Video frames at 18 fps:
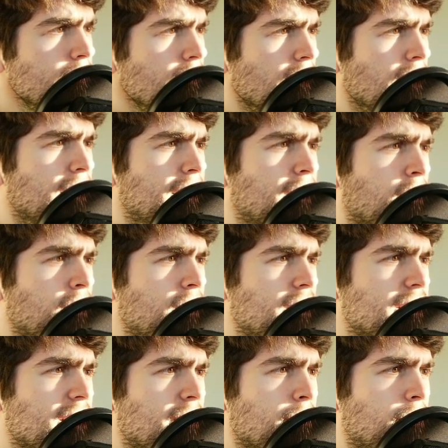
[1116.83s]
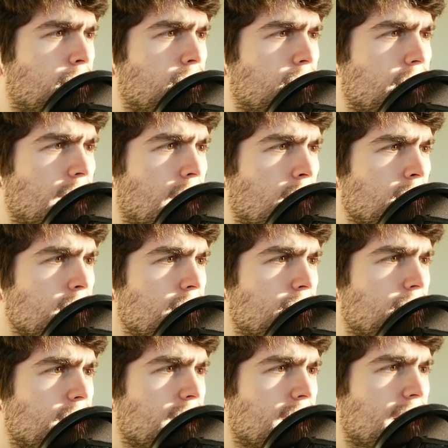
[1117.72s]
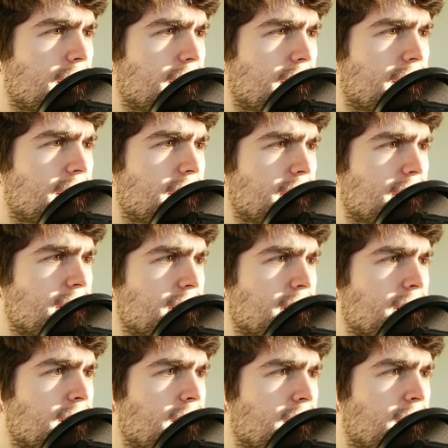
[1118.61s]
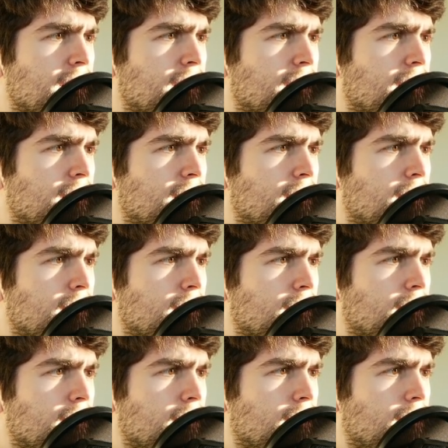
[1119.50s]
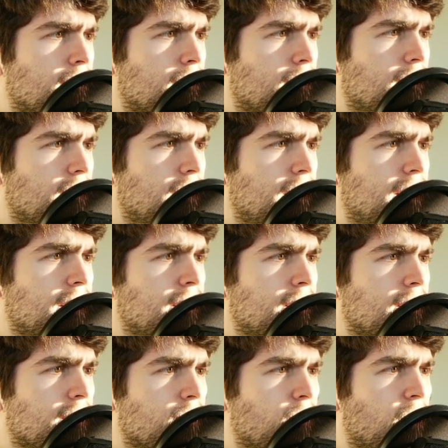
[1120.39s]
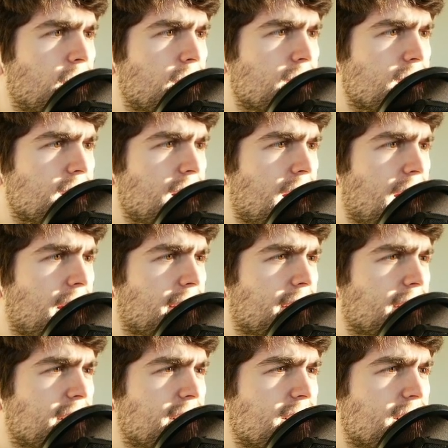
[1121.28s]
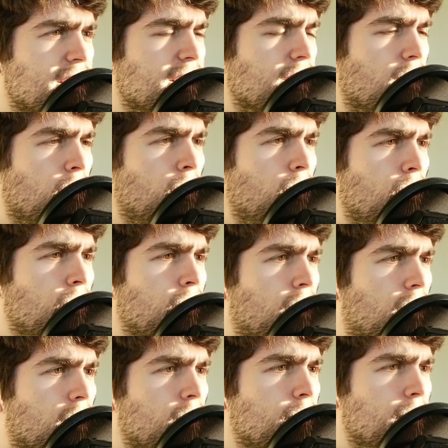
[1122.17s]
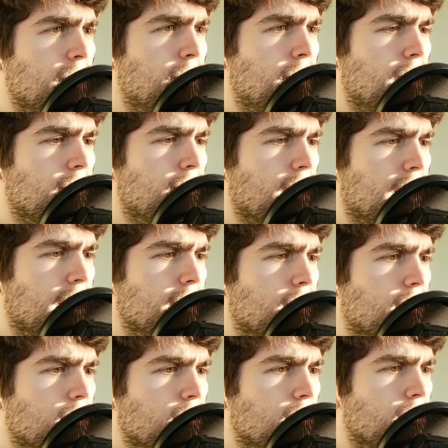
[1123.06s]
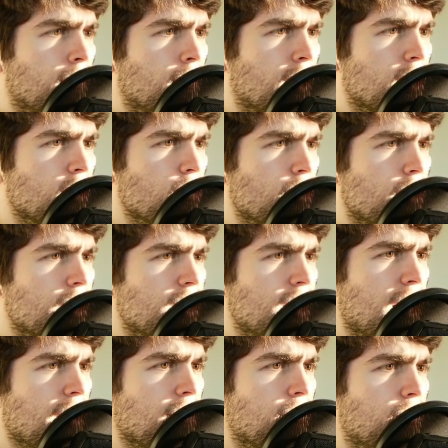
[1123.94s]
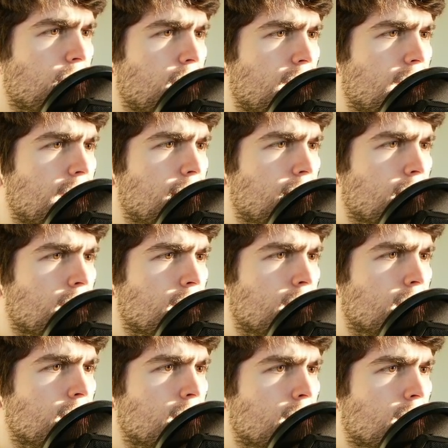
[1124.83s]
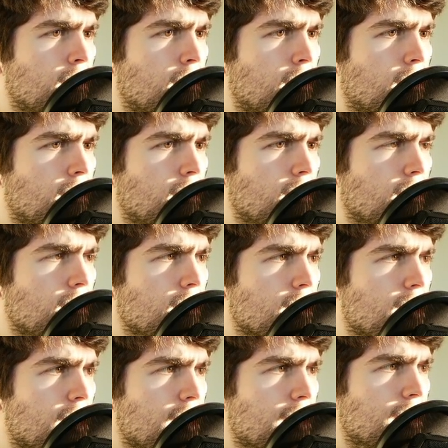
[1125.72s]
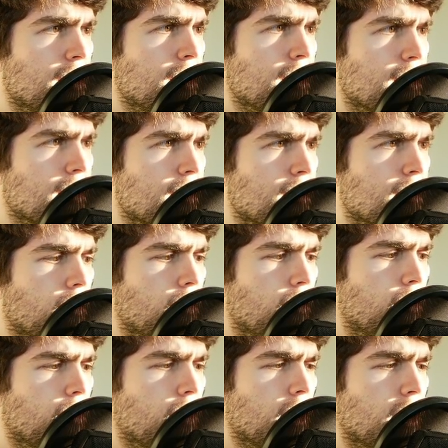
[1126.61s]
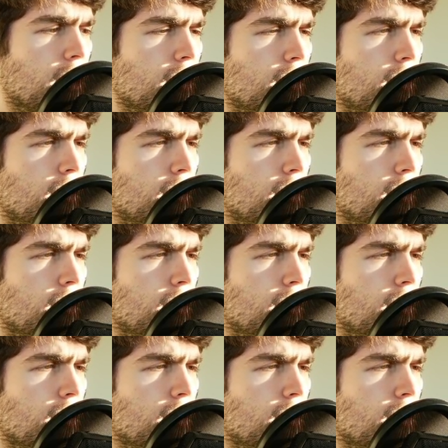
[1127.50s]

In our example, the only thing that is in the stack is the old RBP value. So the stack frame looks like this, okay?